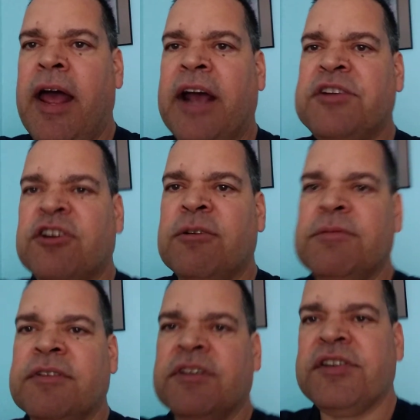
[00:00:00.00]

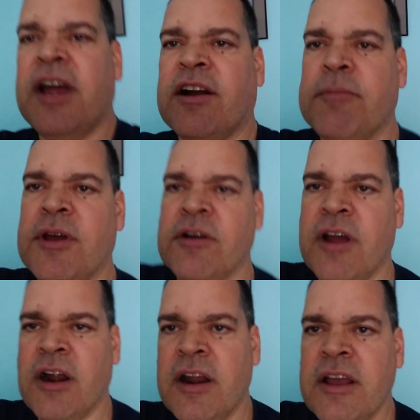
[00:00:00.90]
exurbs of the Sacramento
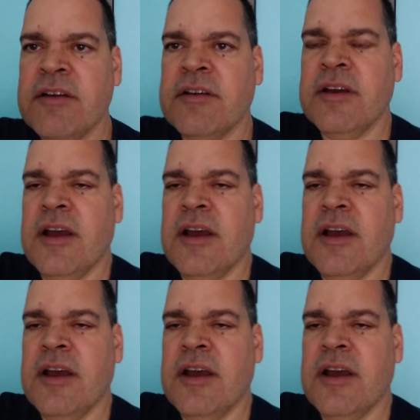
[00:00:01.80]
area.